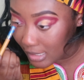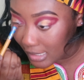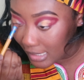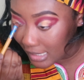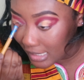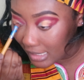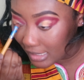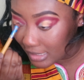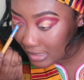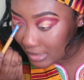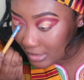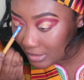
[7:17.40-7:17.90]

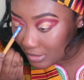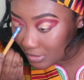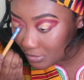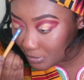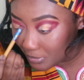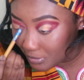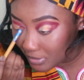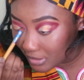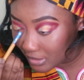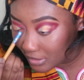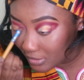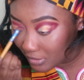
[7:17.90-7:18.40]
And
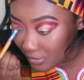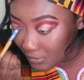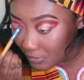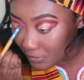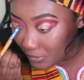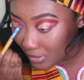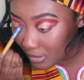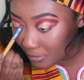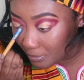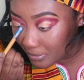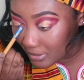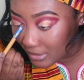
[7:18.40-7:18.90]
we going
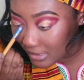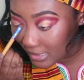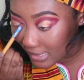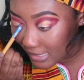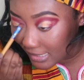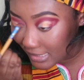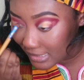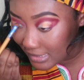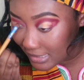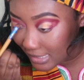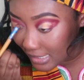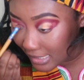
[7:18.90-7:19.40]
to
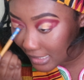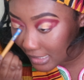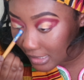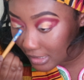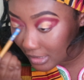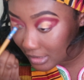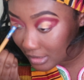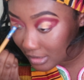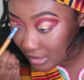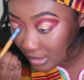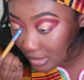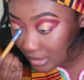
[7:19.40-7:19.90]
apply
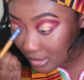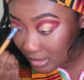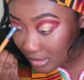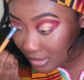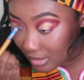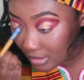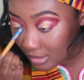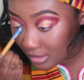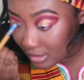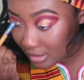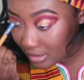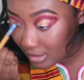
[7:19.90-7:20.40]
that
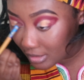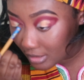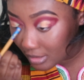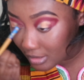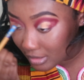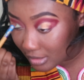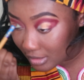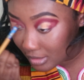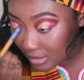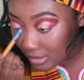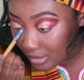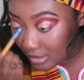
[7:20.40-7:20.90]

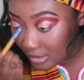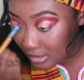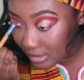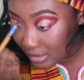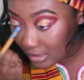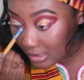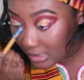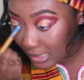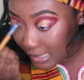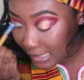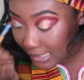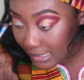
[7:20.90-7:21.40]

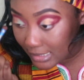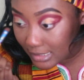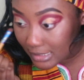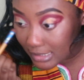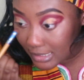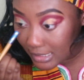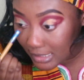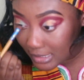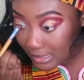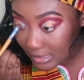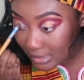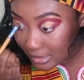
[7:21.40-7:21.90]

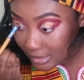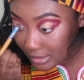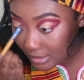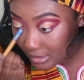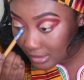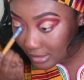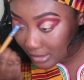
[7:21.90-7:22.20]
lightly.